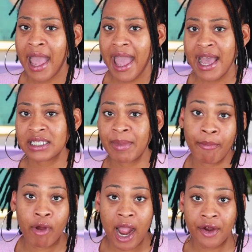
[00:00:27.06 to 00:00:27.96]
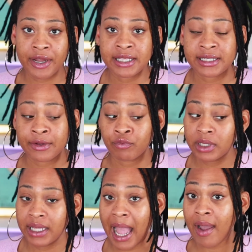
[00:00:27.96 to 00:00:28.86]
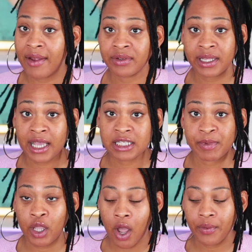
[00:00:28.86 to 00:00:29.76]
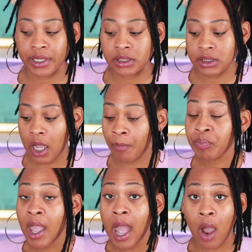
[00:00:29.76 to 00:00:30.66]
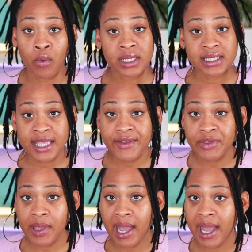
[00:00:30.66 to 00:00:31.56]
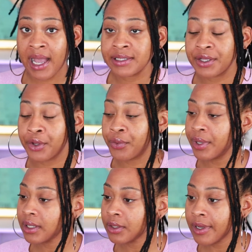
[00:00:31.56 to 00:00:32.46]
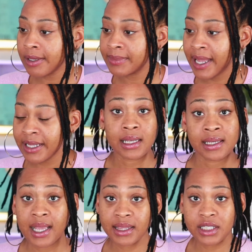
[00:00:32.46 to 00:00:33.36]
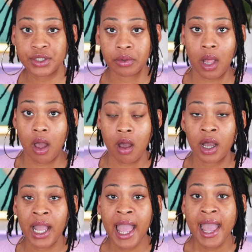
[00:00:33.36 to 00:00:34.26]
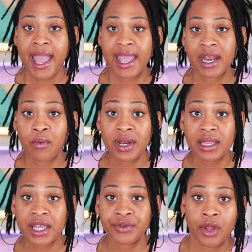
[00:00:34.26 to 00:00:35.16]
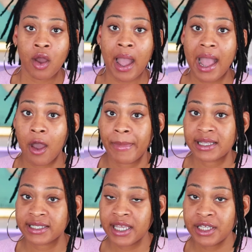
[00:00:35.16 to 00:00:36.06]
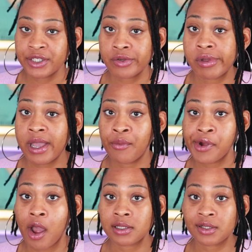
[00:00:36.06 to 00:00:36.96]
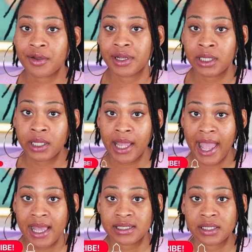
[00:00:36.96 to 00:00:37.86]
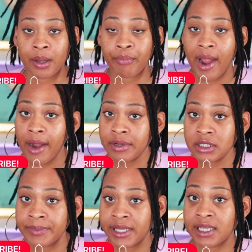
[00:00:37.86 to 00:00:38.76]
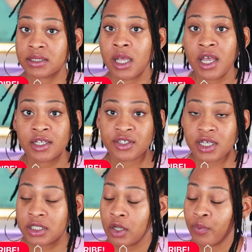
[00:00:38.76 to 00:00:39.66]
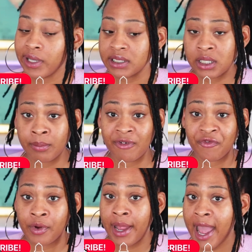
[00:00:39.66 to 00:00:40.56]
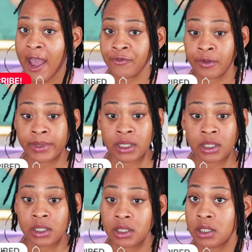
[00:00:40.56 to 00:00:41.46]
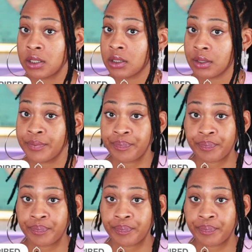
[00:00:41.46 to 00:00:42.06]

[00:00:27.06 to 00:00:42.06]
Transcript: as my progress and really how everything has been going. So I wanted to give you guys a quick little update, nothing too long, and I want to let you know how my skin is doing, and we're also going to look at some progress pics just so we can see a before and after, because